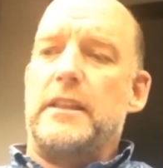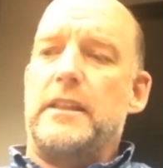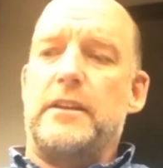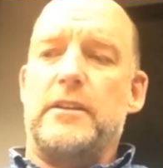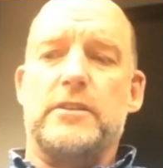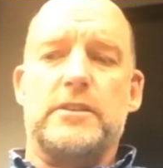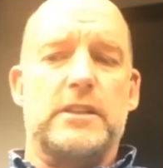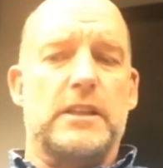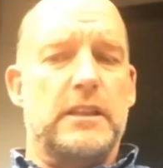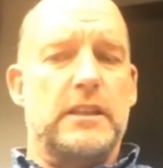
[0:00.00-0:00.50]

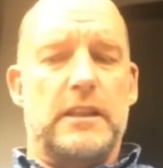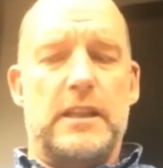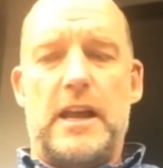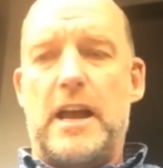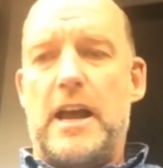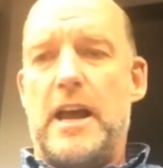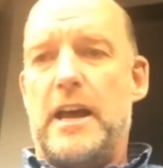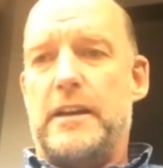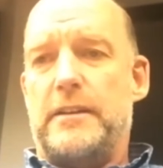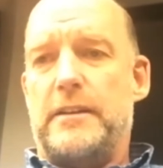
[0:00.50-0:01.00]
There's a
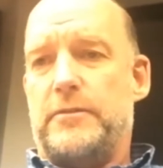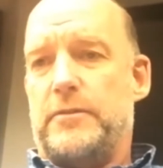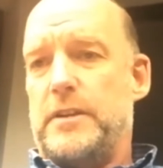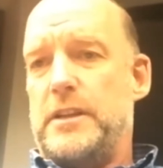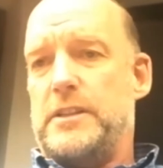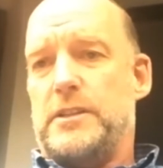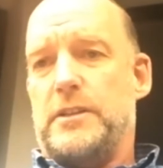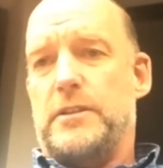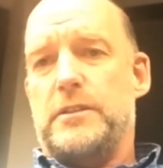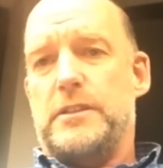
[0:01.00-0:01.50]
lot of
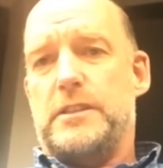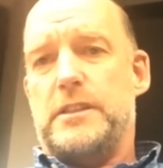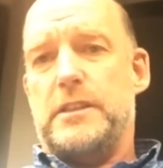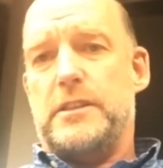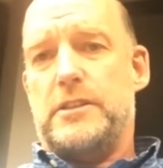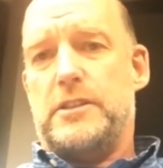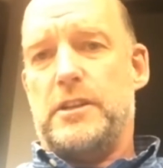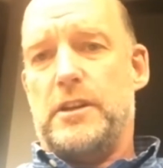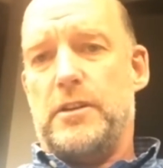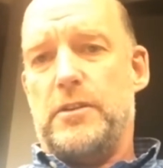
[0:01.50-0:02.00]
research
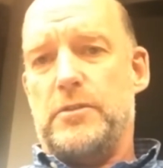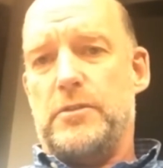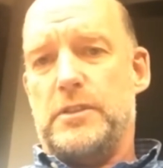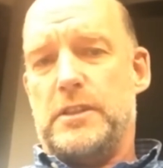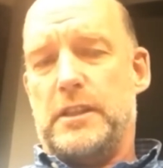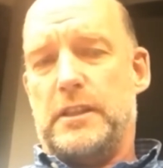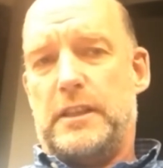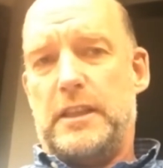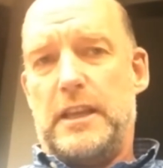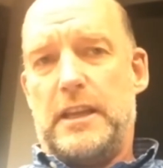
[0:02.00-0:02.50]
that shows
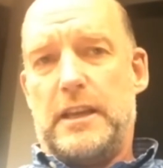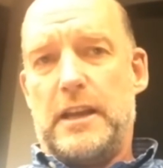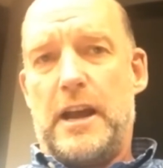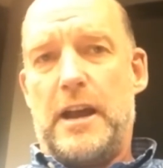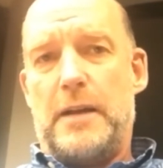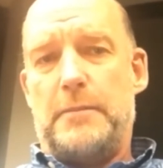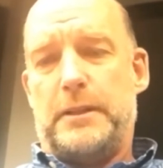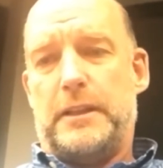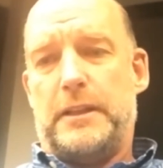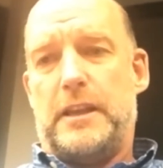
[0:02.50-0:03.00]
that the
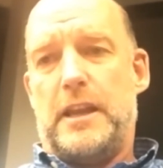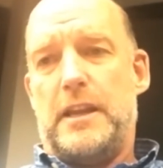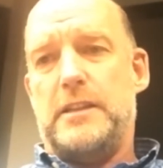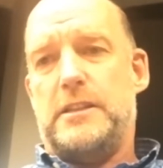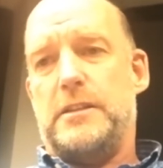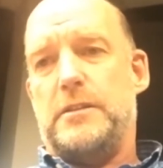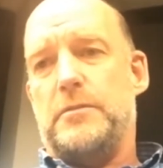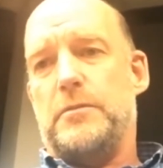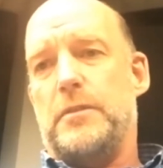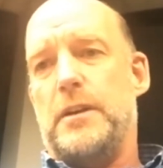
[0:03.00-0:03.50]

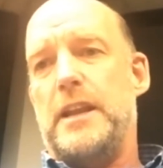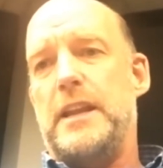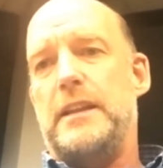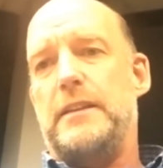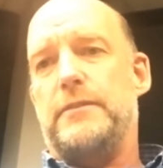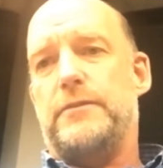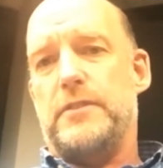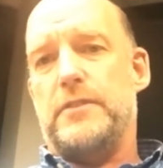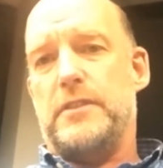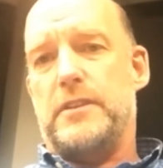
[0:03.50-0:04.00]
complication
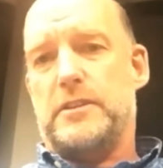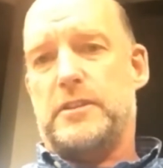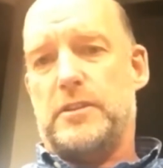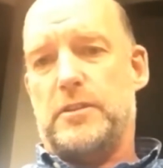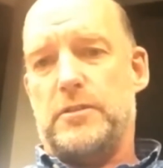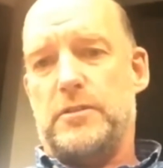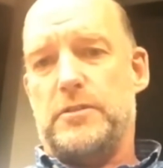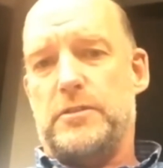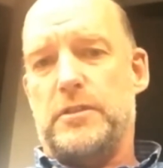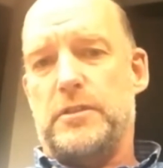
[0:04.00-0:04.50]
rate for the
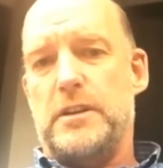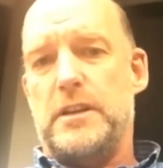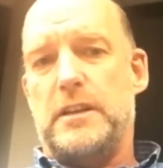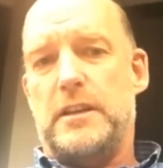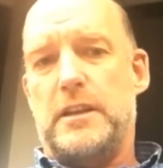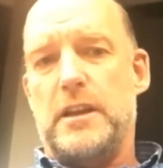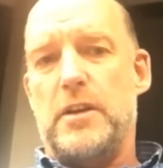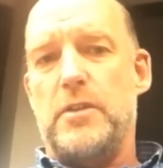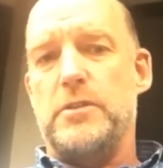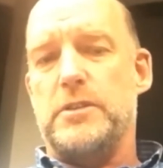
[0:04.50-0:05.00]
surgery
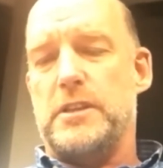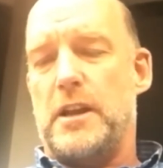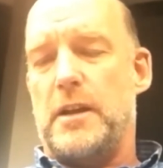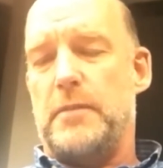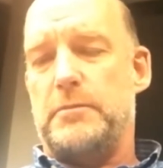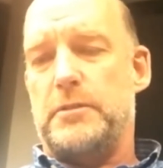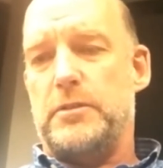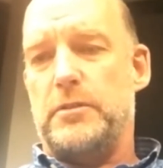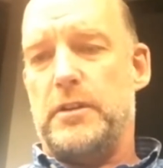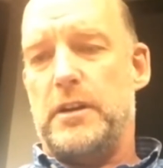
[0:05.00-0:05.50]
goes
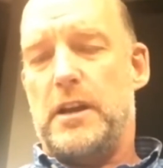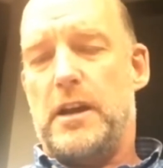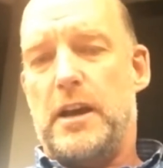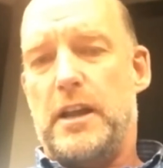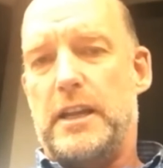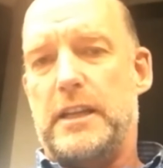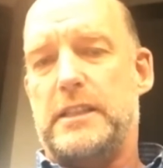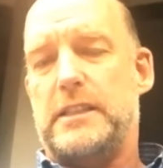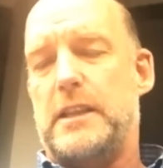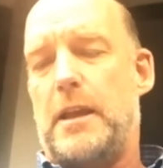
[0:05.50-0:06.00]
up to an
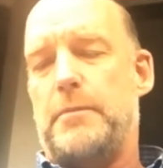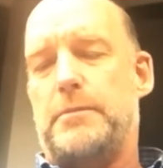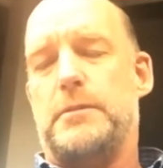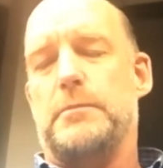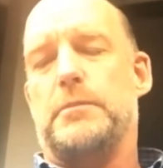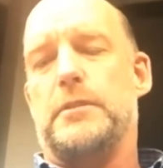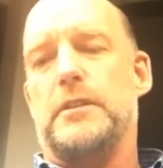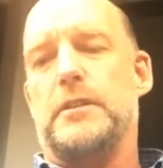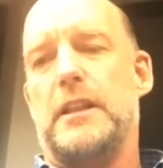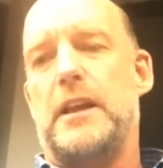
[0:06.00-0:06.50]

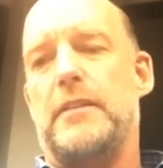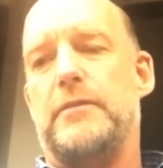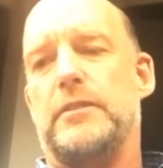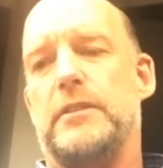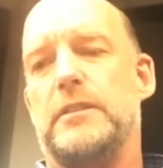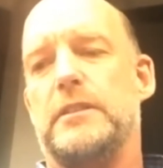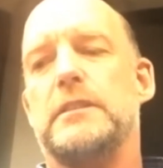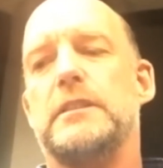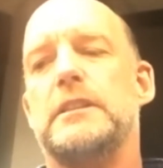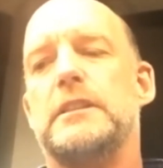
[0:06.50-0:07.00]
unacceptable
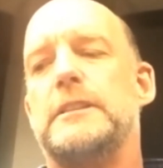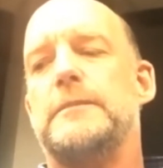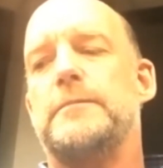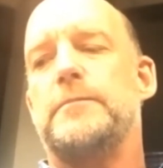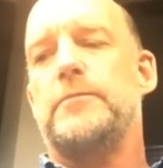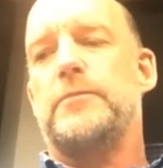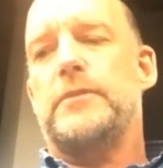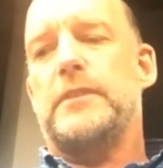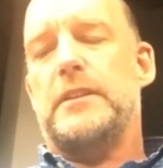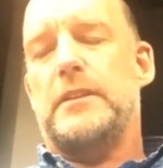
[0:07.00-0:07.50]
level
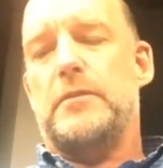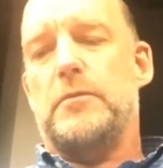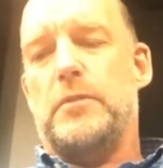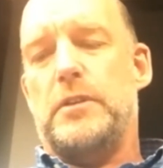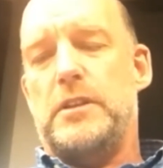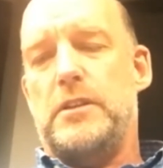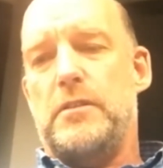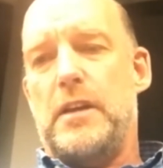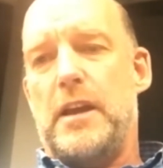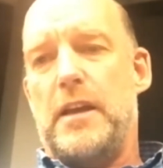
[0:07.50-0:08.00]

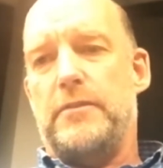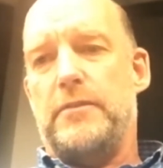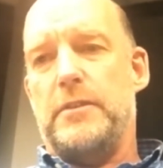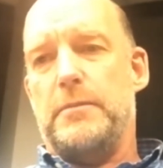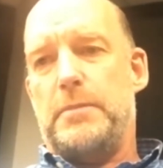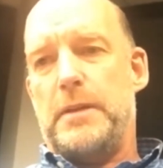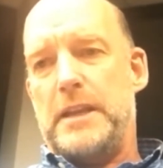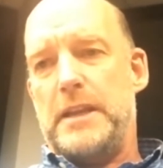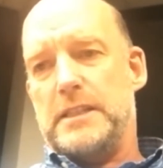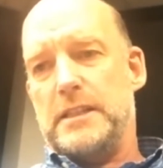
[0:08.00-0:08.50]
when you have
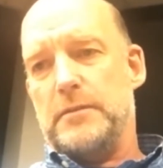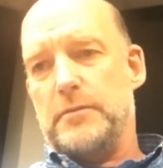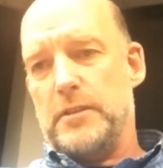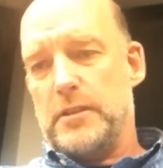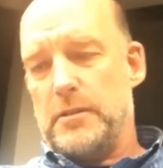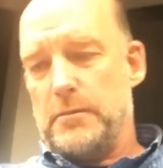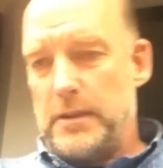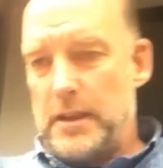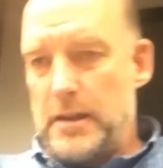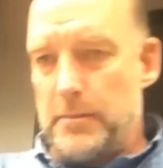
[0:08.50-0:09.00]
the patient
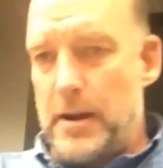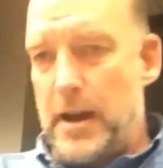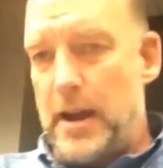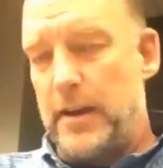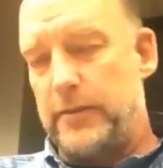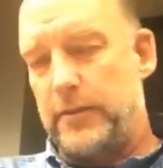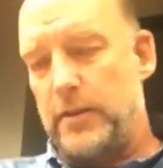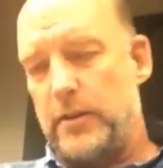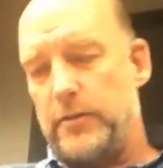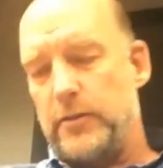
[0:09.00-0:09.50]
with a BMI
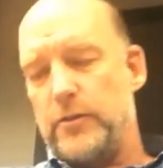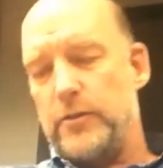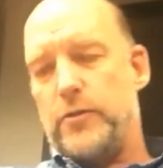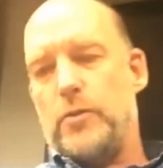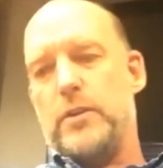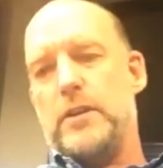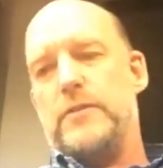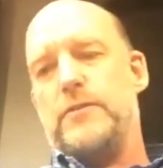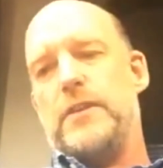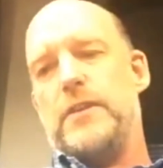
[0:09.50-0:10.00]
of over
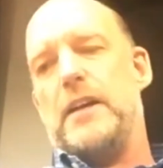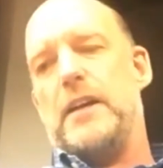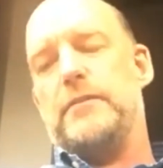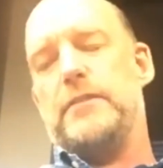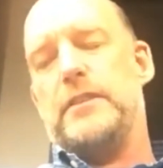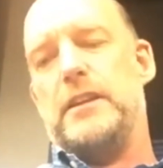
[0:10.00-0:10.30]
45.